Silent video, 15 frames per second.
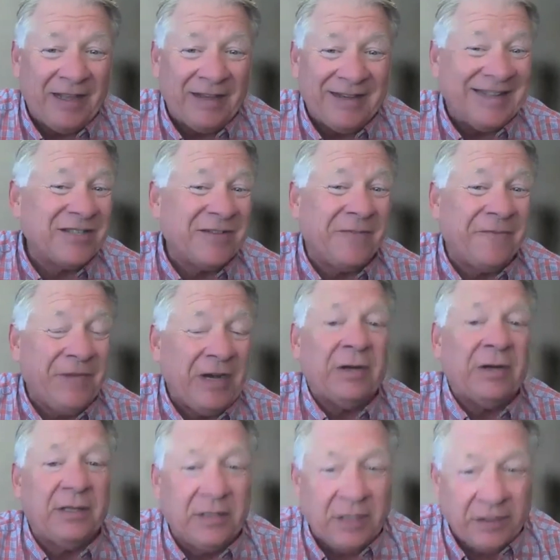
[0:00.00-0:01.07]
and it's a
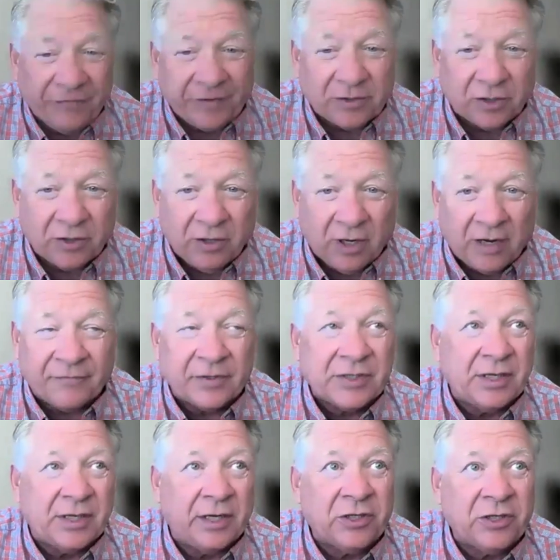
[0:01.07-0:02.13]
very difficult
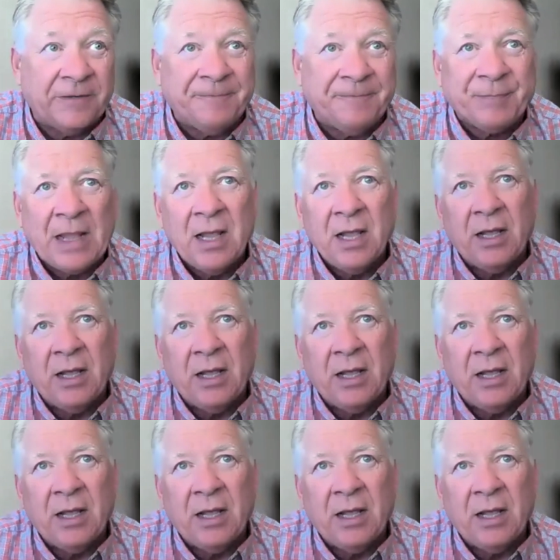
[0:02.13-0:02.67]
conversation.